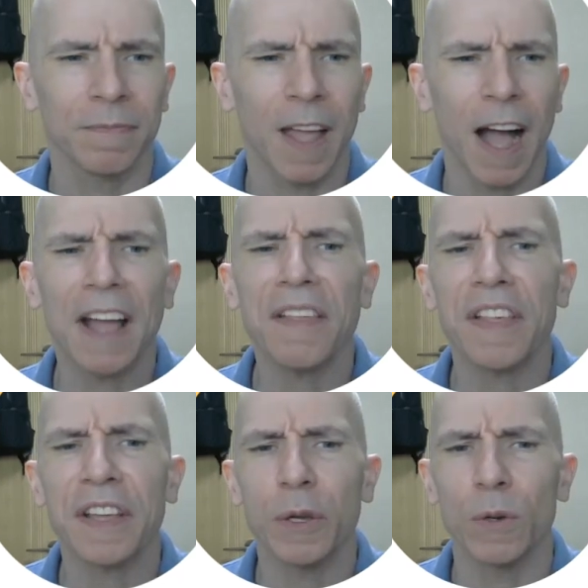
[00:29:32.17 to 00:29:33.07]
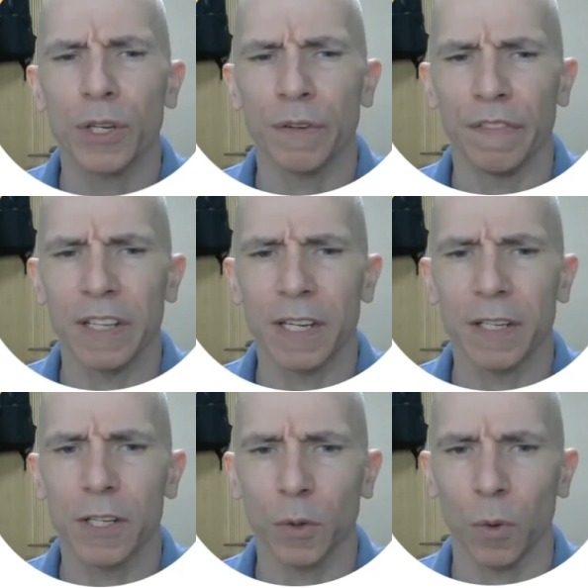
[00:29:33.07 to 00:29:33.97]
I think you should visit
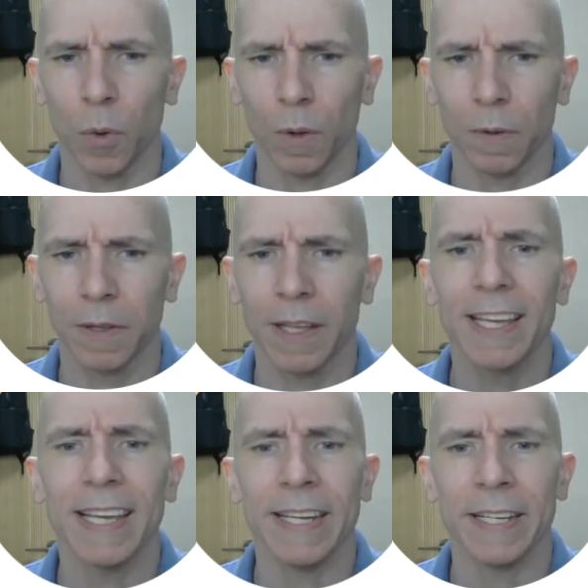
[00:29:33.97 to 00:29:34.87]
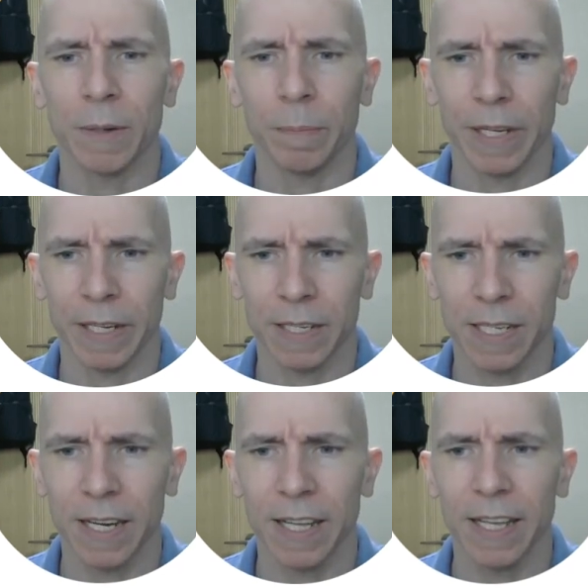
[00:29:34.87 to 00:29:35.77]
Seoul. It is a big
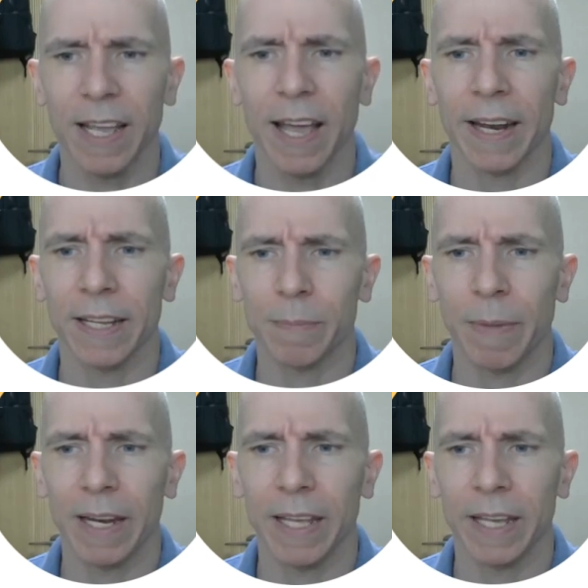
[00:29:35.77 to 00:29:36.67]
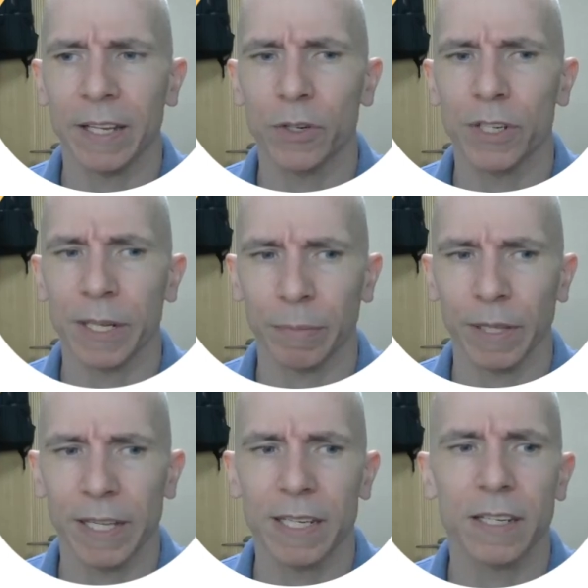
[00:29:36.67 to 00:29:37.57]
city and has many interesting
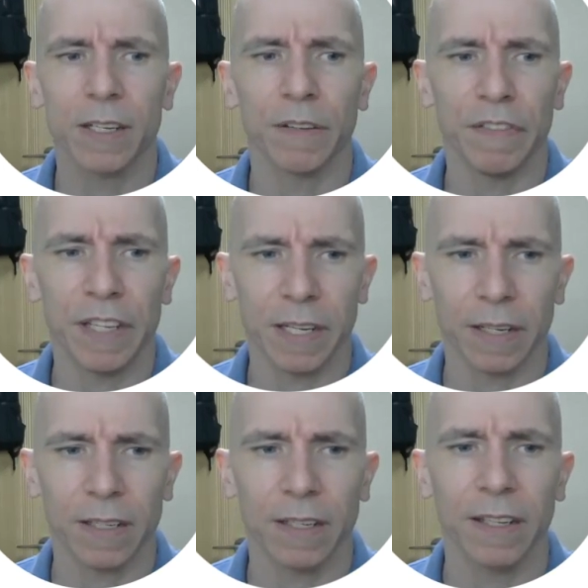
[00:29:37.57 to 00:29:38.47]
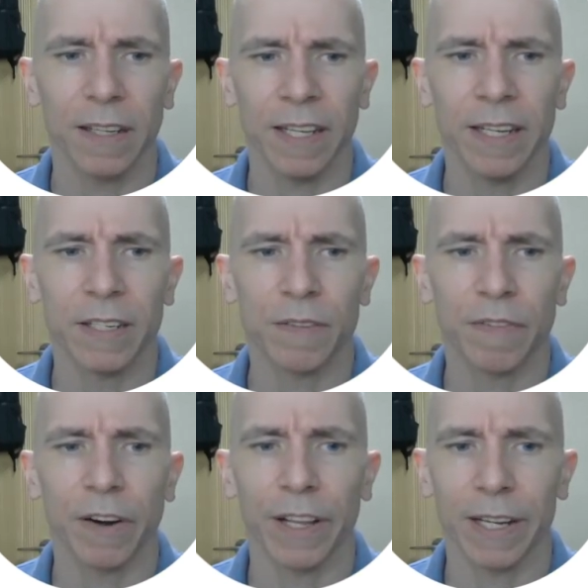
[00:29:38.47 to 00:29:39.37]
places to visit. It is
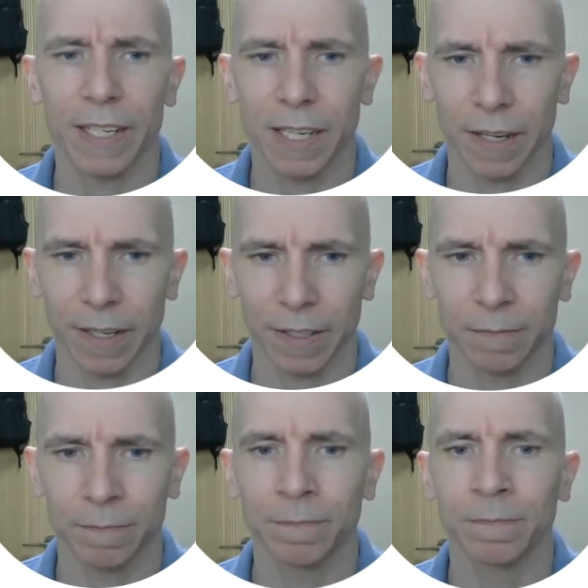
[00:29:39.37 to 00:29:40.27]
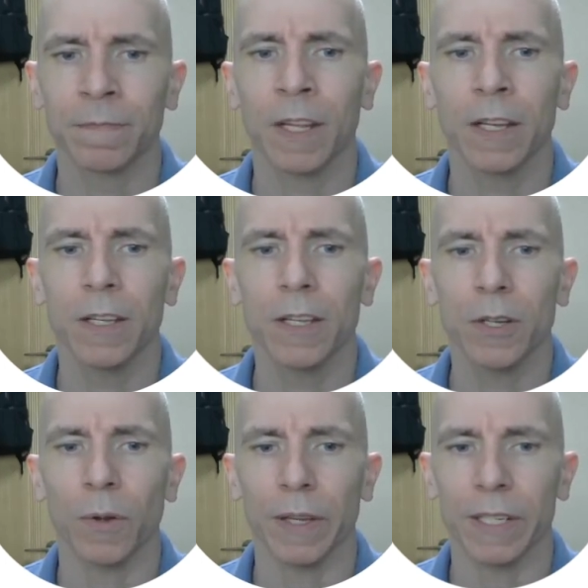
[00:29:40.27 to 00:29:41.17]
very exciting. So
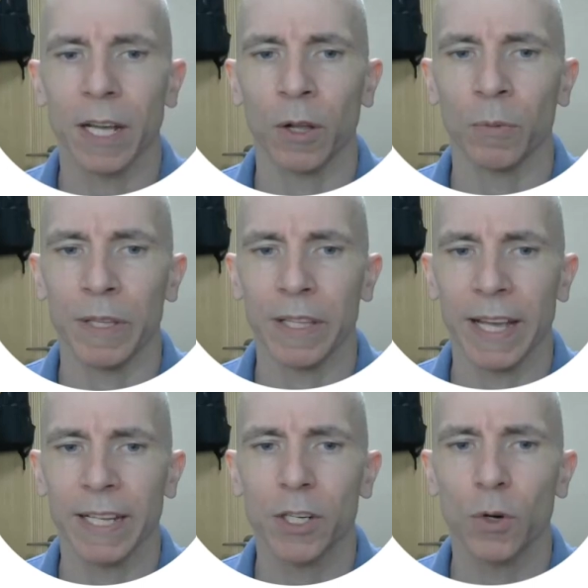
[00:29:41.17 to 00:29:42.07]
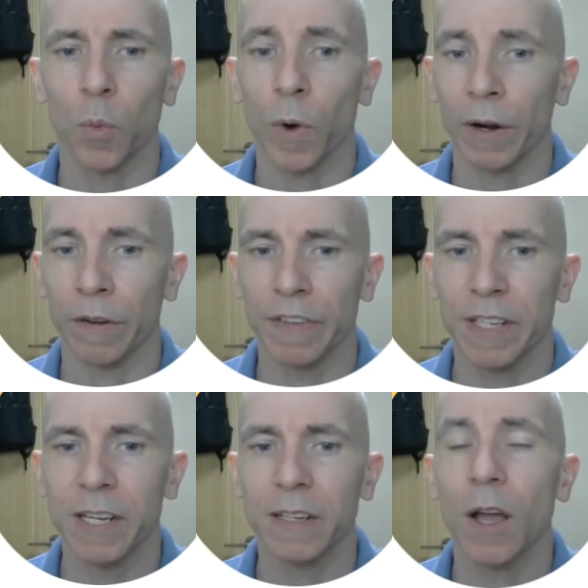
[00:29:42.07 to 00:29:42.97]
they tell me the answer, where to
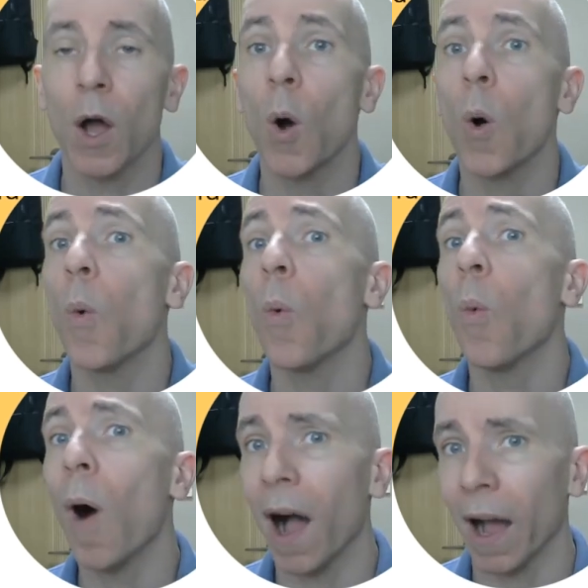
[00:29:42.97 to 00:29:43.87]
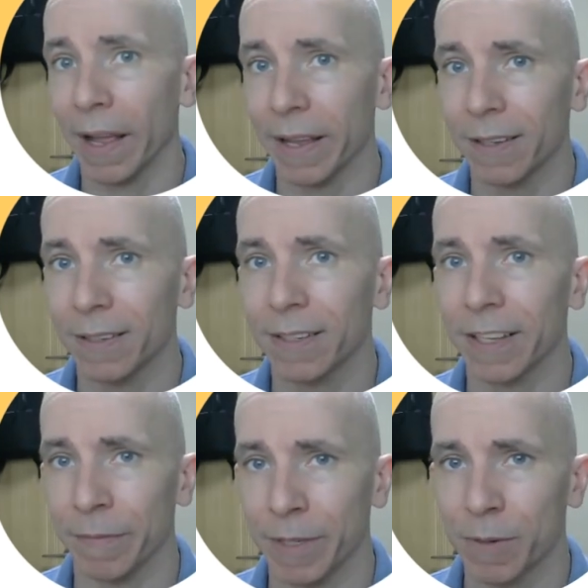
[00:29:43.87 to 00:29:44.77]
visit, why.
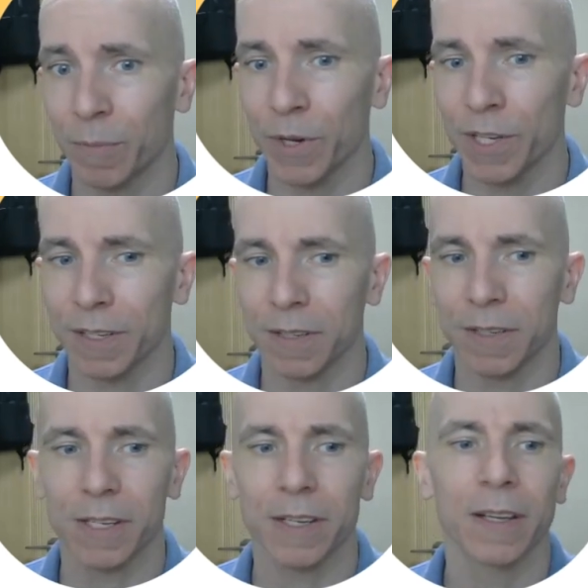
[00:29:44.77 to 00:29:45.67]
Give me some reasons.